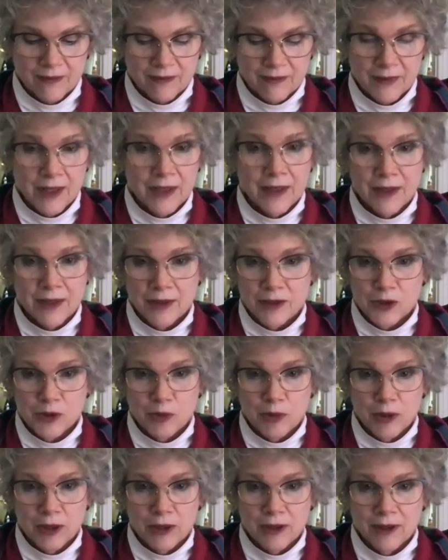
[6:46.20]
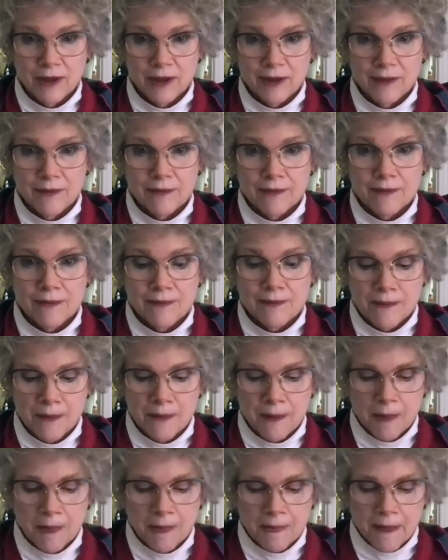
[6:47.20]
And then there's a period.
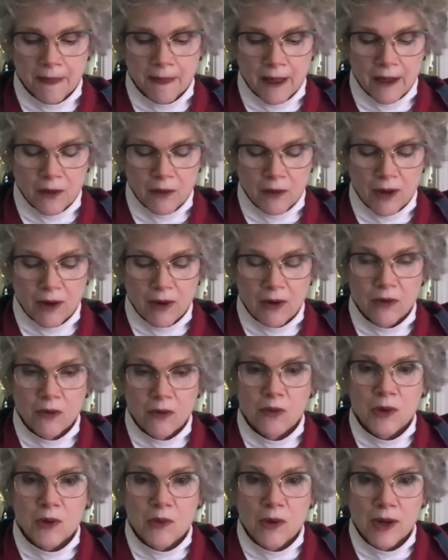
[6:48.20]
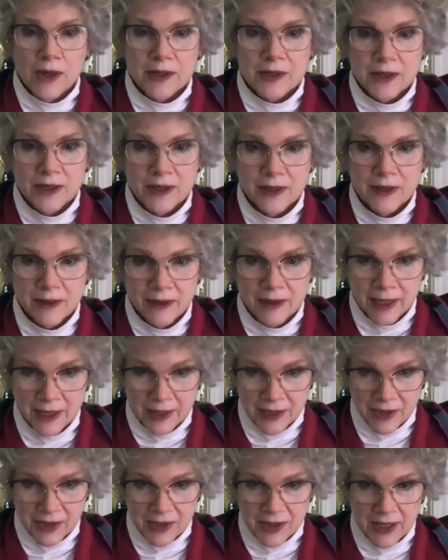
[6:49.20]
Well, we want it
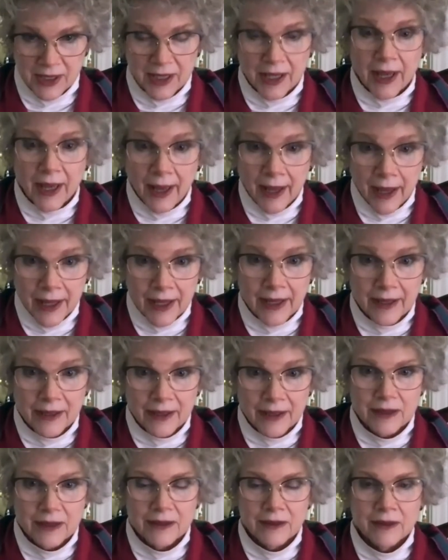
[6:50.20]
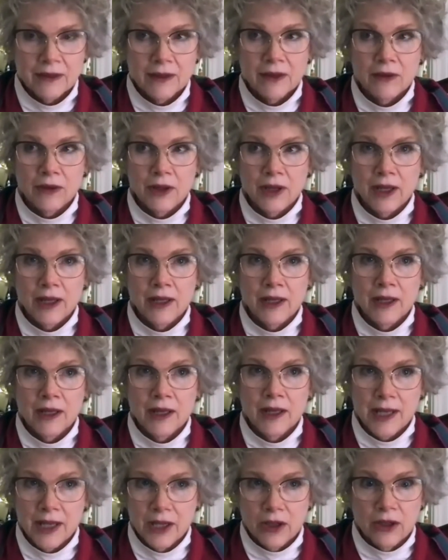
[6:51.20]
to say, and, okay,
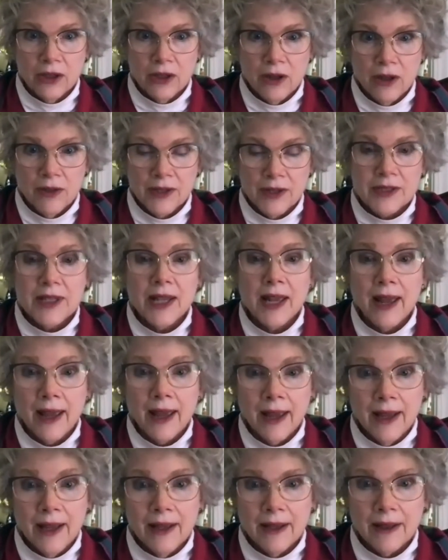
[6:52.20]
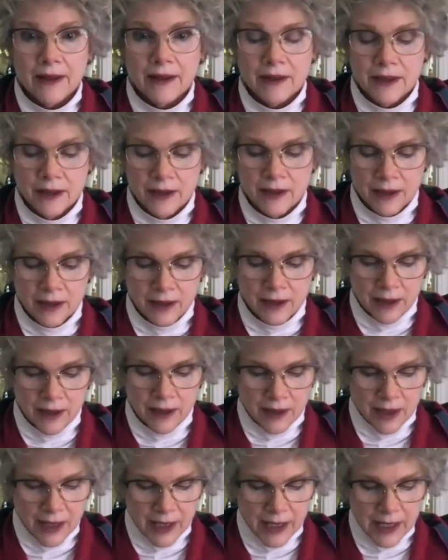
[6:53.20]
he heard all this, and
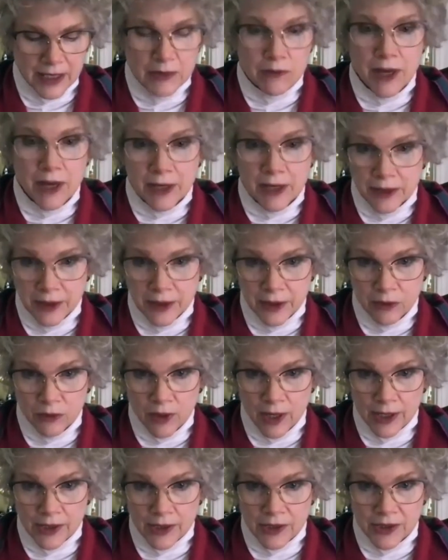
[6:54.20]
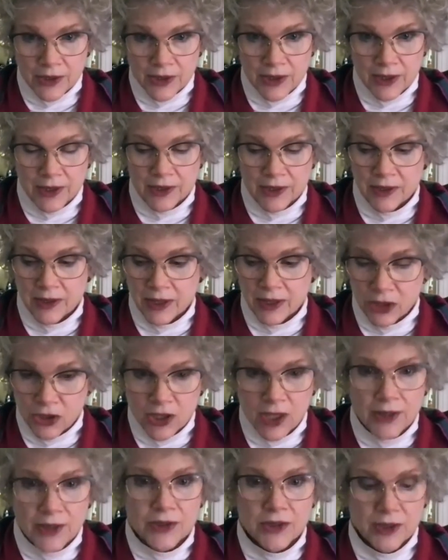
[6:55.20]
he demanded that righteousness and that
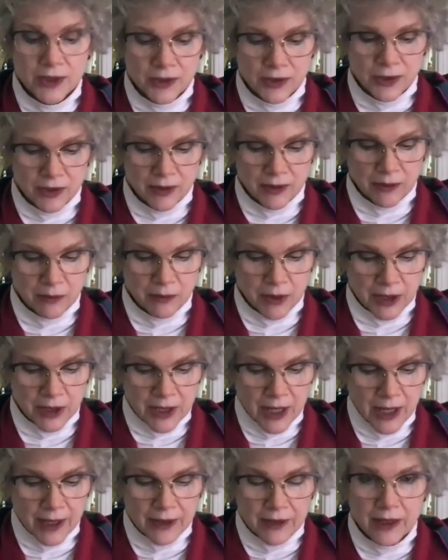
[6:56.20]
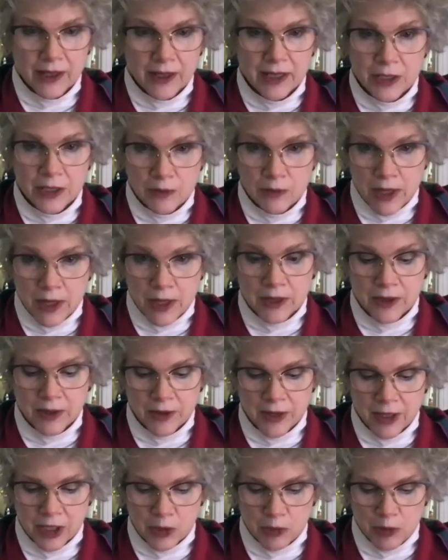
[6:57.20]
justice be done. He demanded that
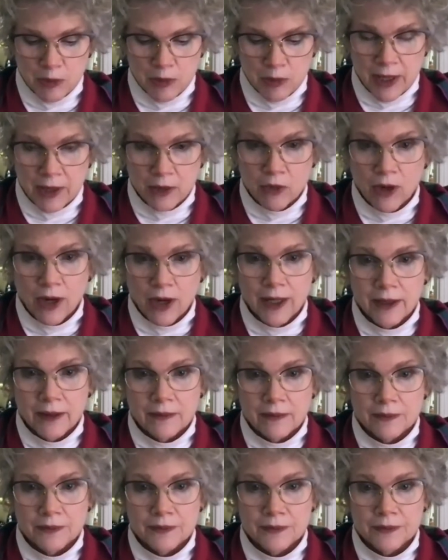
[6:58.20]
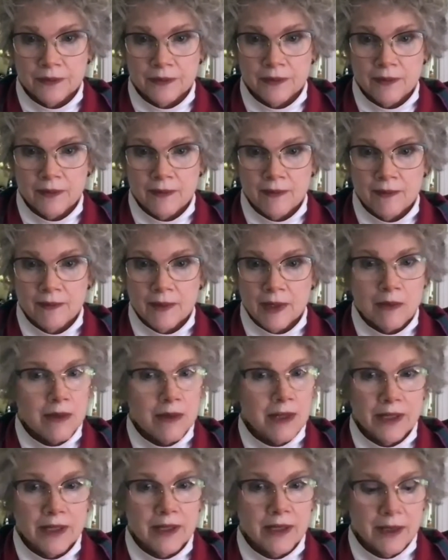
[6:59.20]
things be made right. But
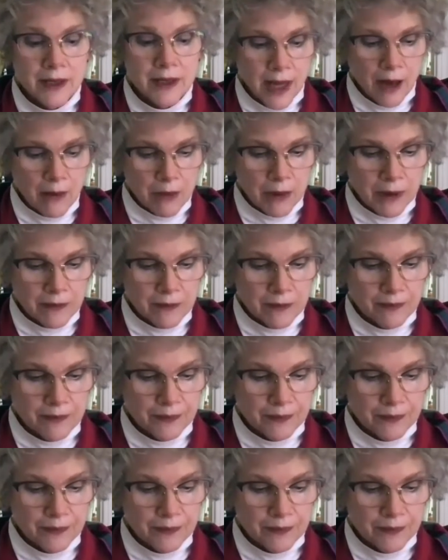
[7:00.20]
that didn't happen.